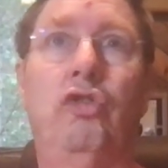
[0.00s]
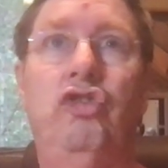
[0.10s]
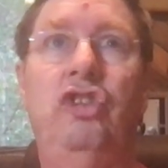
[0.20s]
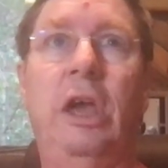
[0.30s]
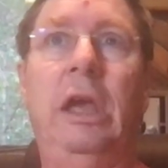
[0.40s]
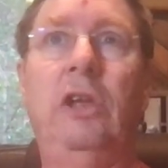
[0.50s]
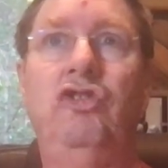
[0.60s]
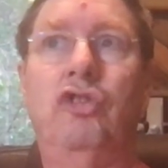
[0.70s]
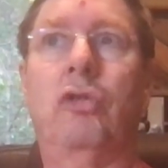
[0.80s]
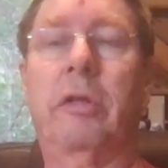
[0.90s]

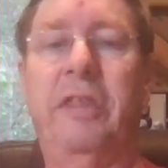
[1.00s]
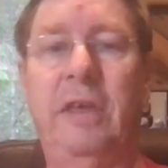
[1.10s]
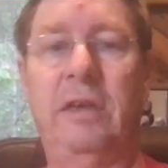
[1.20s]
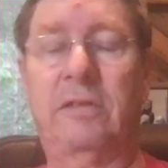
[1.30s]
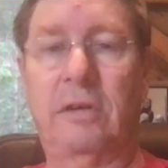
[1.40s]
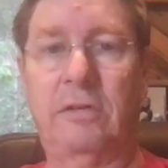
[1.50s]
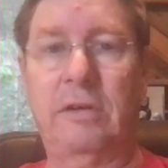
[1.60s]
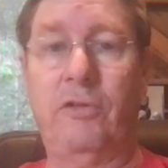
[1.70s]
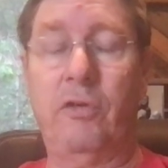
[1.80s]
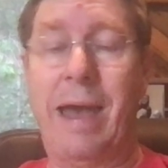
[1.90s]
change your thesis
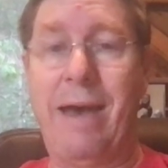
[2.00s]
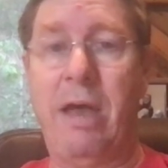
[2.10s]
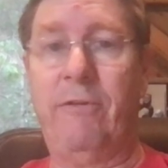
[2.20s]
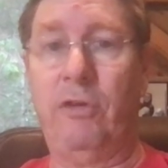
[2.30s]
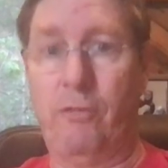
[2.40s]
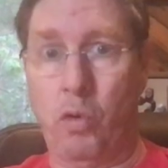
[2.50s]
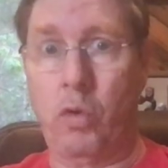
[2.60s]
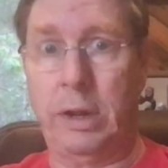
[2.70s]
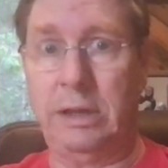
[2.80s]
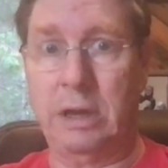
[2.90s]
if you've
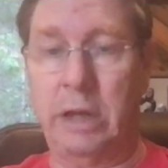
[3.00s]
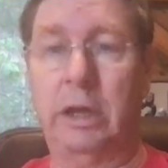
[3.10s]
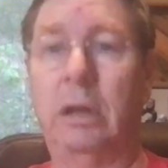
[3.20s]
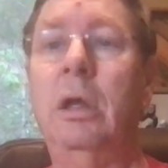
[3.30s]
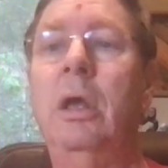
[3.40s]
already done it,